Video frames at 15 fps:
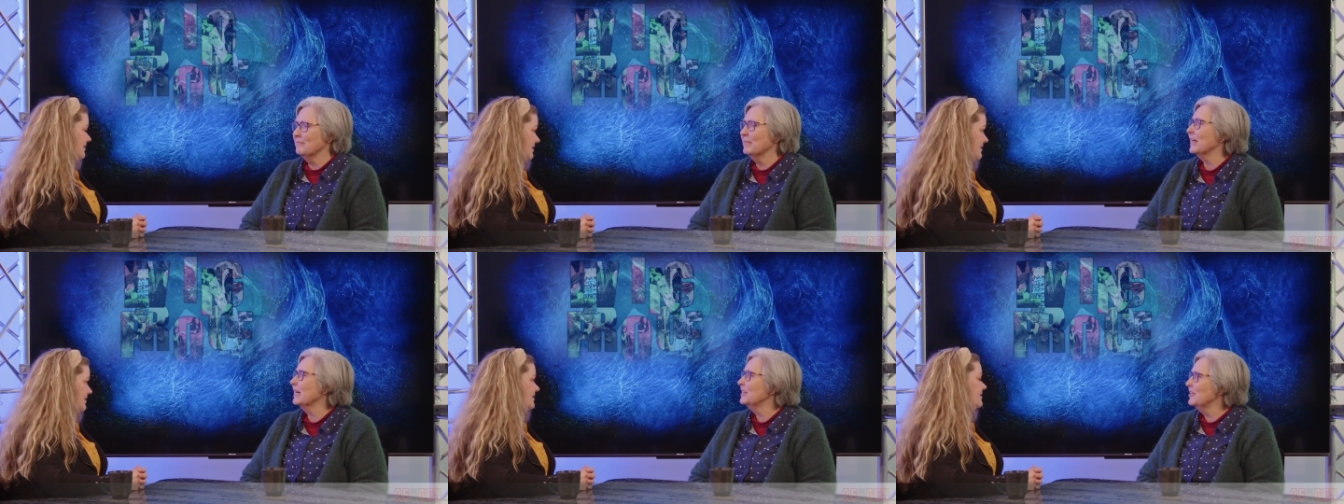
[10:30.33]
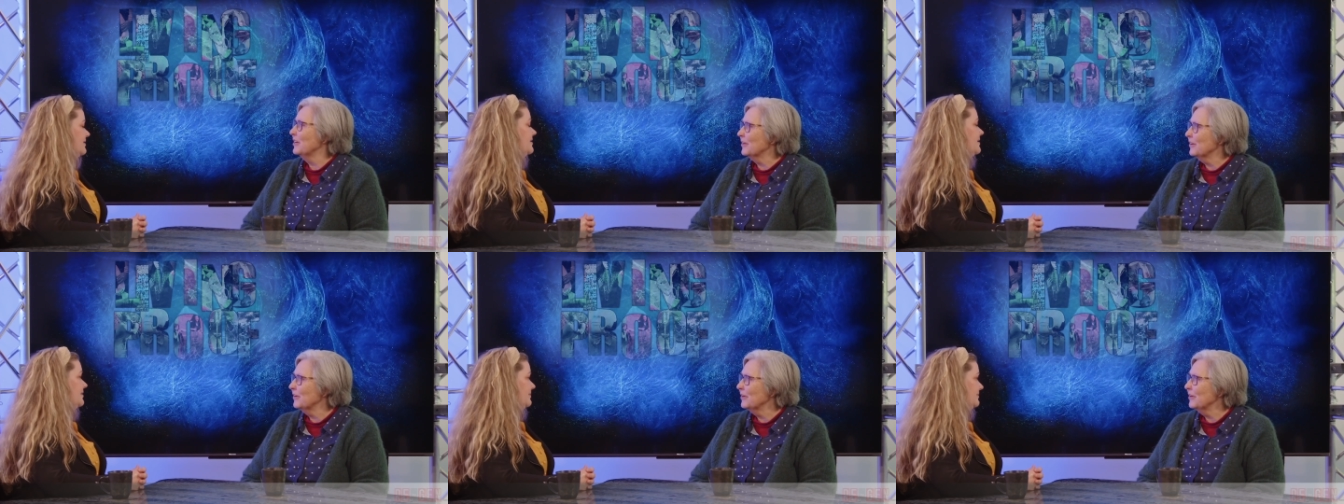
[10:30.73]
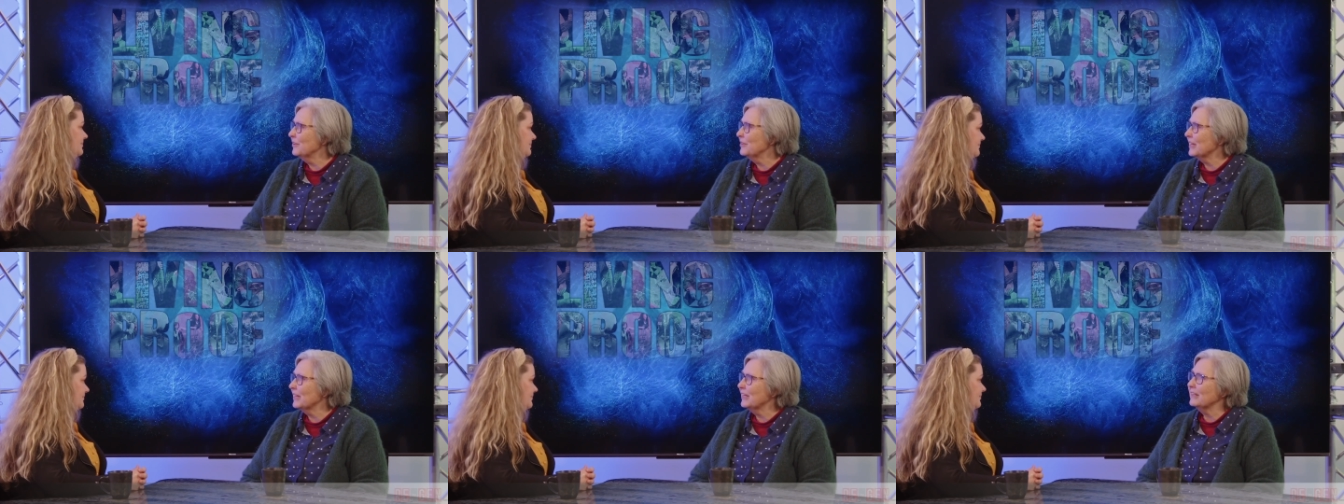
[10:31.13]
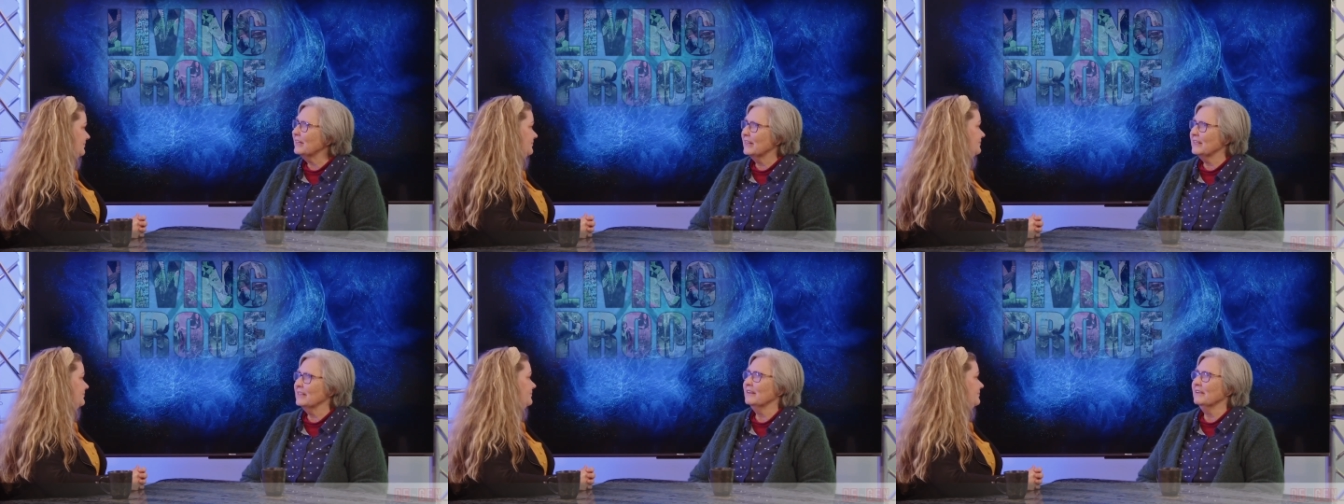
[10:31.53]
But I know that
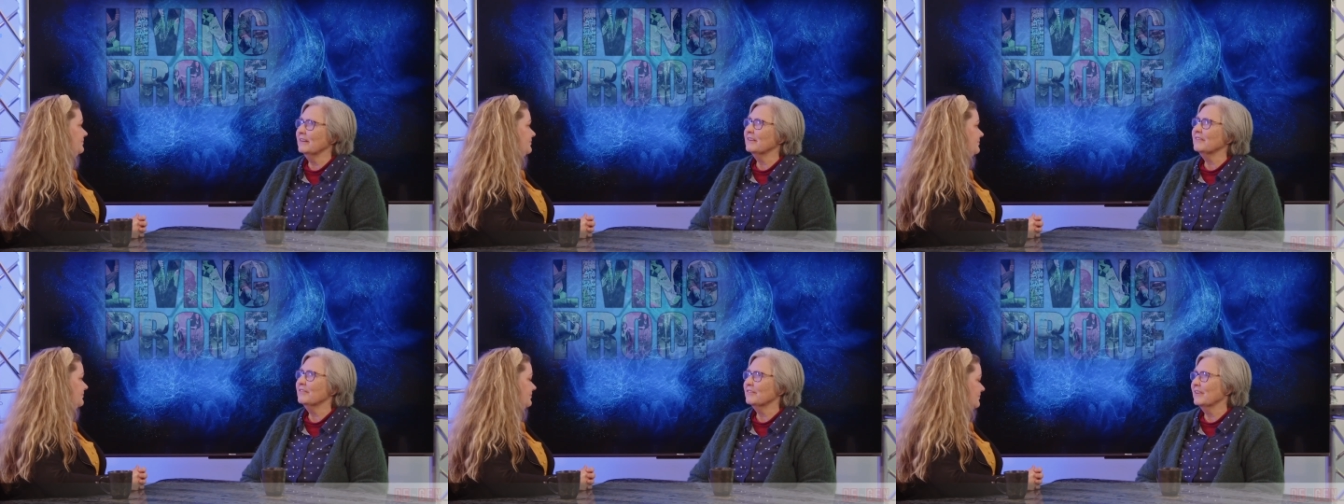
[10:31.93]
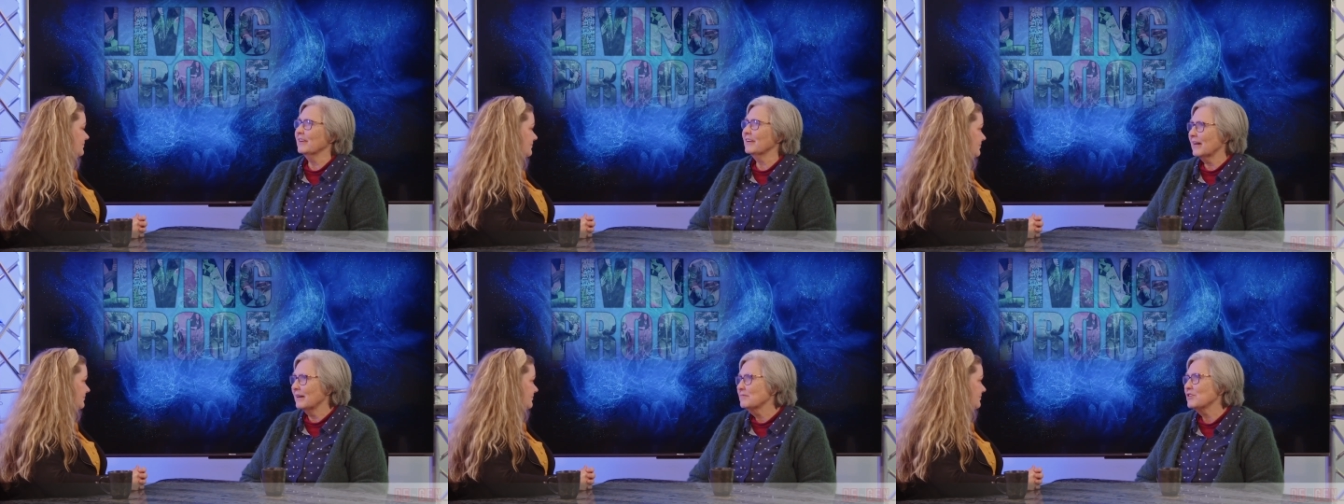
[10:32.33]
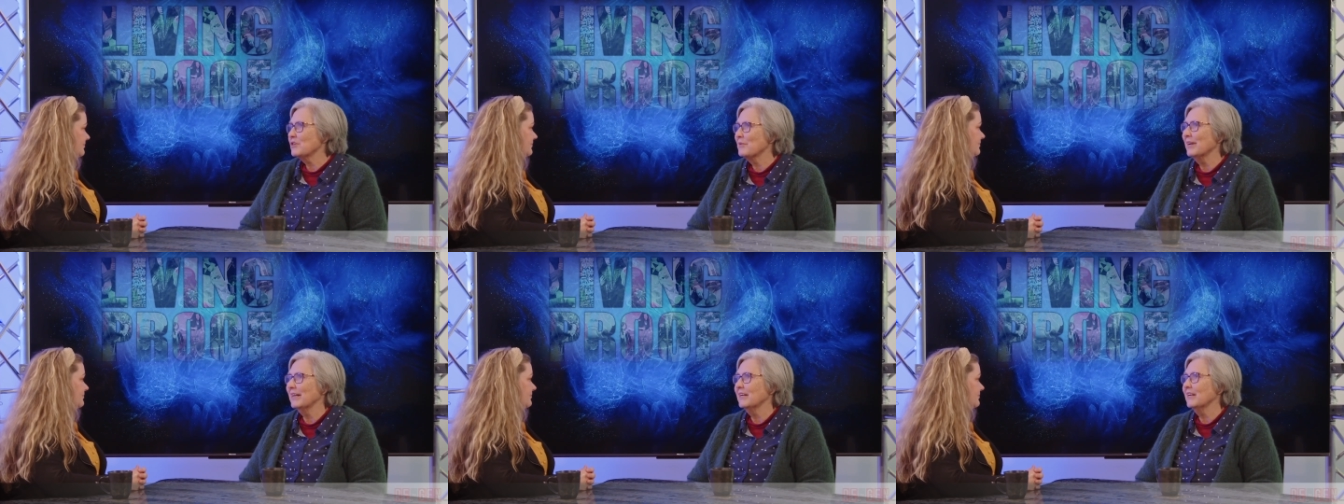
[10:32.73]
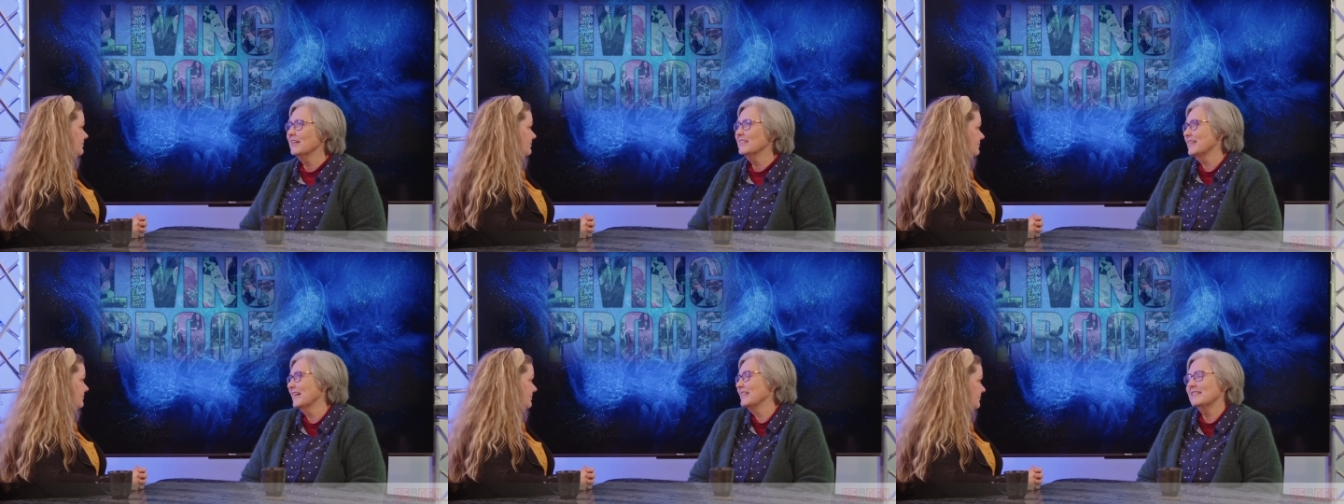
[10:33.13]
come to
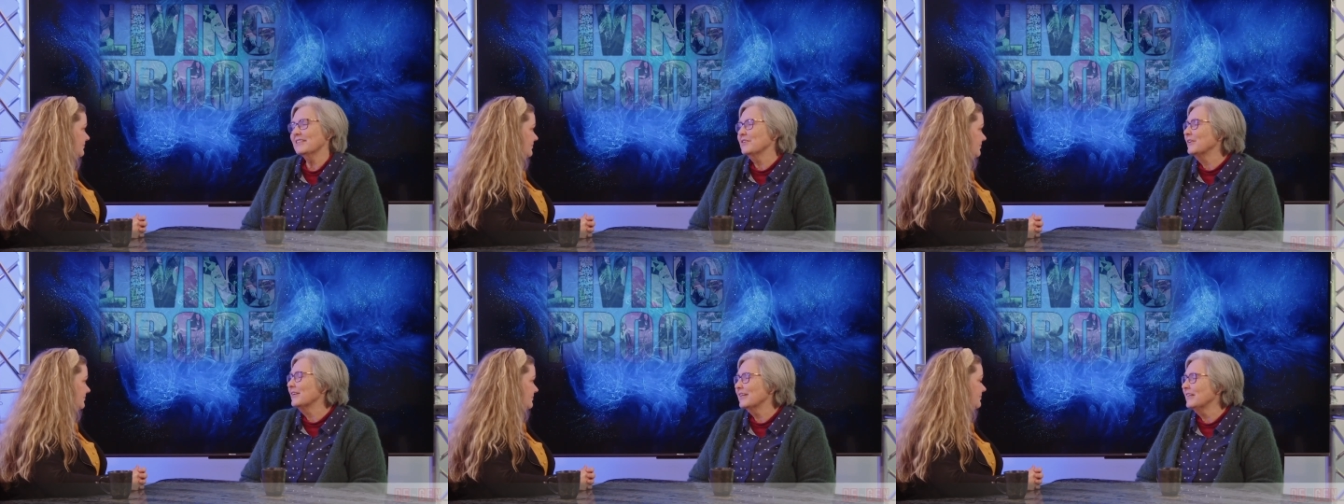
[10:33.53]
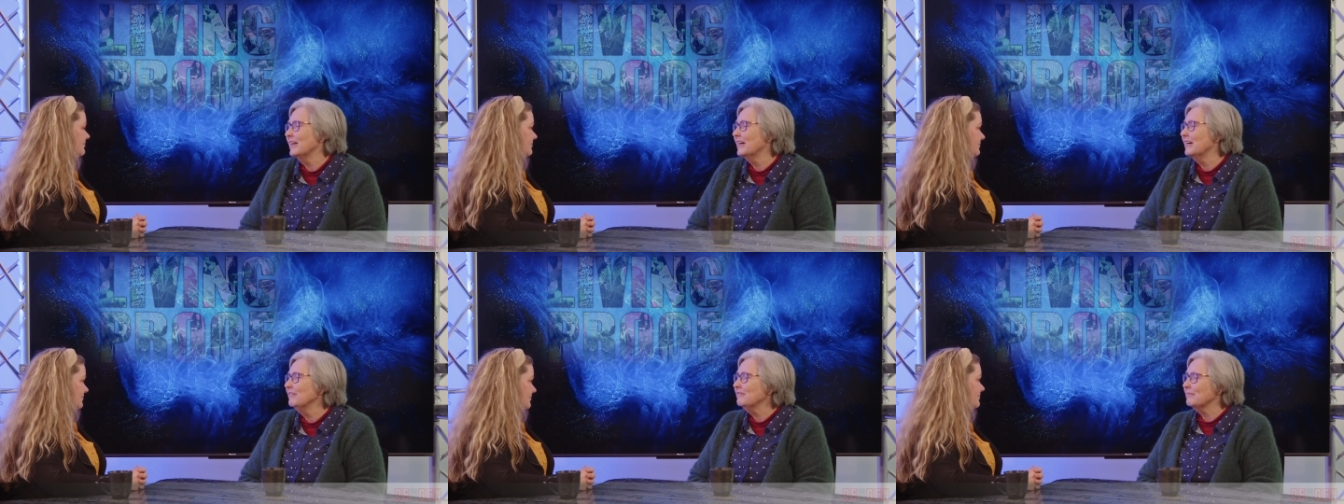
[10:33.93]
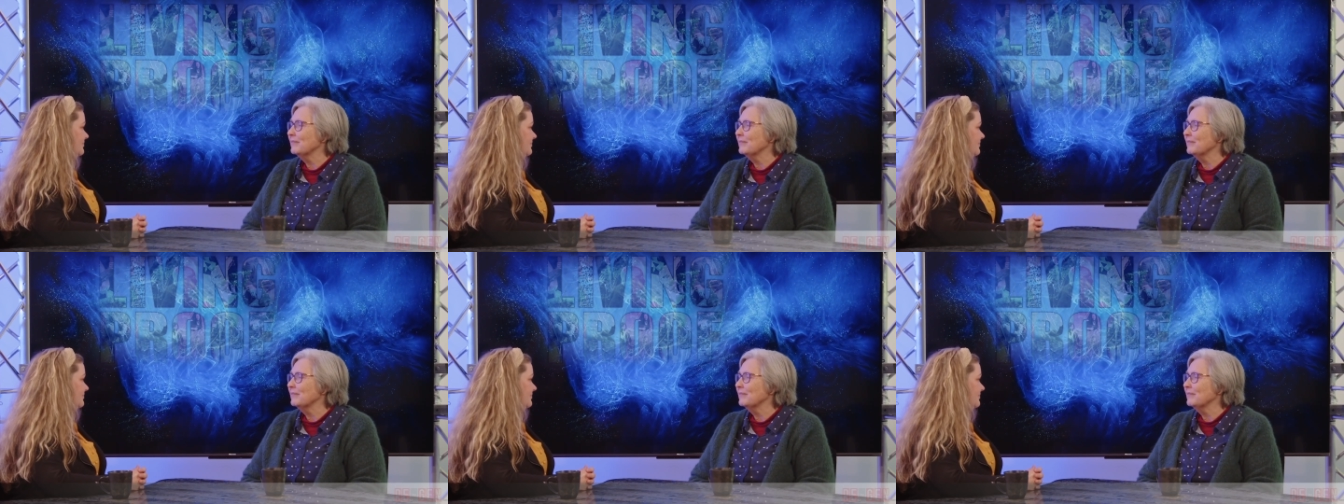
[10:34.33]
realise that's not enough.